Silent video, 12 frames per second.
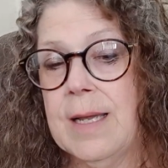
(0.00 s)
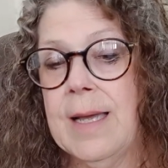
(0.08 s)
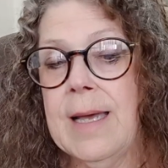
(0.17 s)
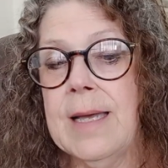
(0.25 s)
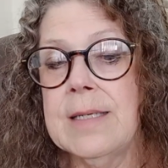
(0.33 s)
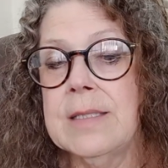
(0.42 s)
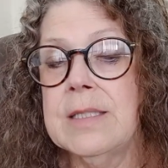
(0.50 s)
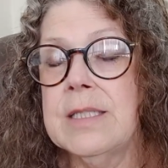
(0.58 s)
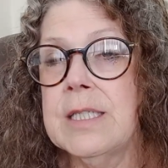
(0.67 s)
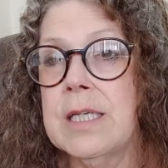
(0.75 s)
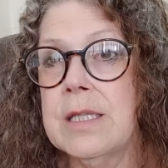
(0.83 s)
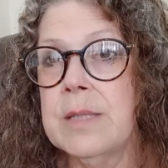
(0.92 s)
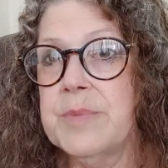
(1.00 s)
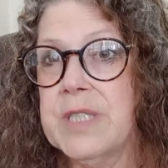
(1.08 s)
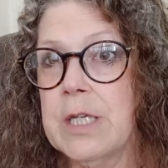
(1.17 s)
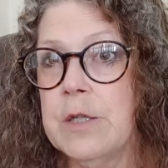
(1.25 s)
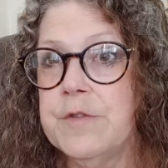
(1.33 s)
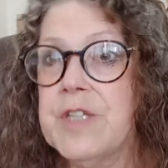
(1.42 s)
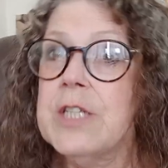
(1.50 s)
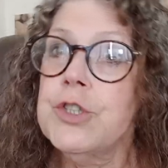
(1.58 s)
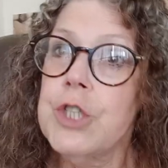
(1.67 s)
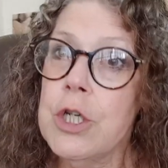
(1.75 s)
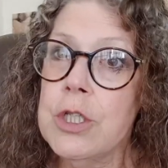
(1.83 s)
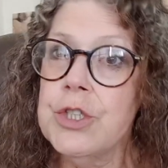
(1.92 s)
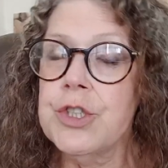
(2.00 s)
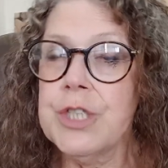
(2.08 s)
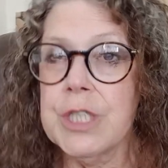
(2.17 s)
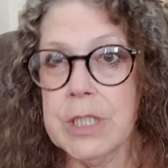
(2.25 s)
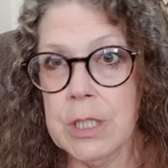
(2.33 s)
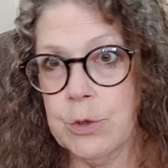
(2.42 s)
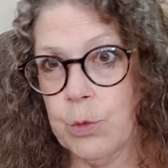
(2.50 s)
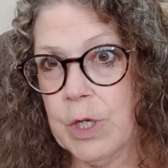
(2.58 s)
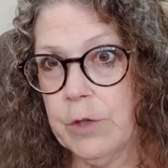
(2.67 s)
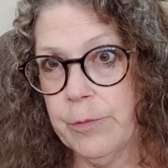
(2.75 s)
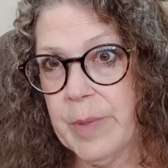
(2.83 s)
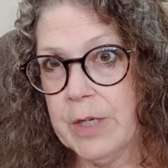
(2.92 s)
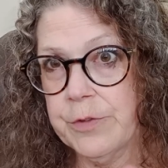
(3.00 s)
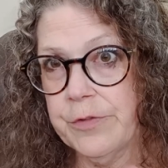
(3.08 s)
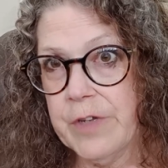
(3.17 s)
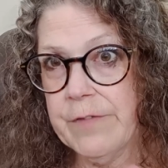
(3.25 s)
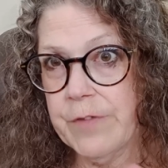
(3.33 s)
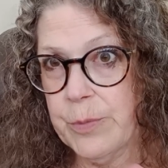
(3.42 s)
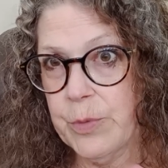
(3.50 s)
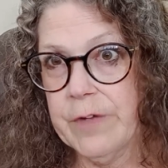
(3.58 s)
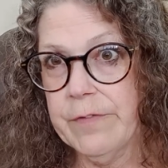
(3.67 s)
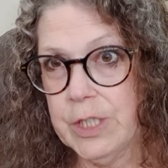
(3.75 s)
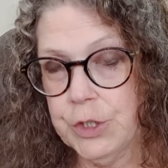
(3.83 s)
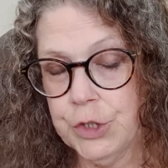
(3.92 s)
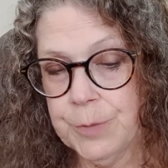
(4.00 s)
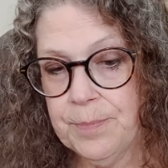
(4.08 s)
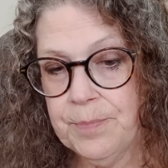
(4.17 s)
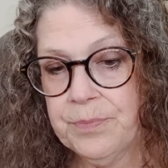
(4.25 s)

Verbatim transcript: and did it themselves and charged us a £12 fee for the privilege.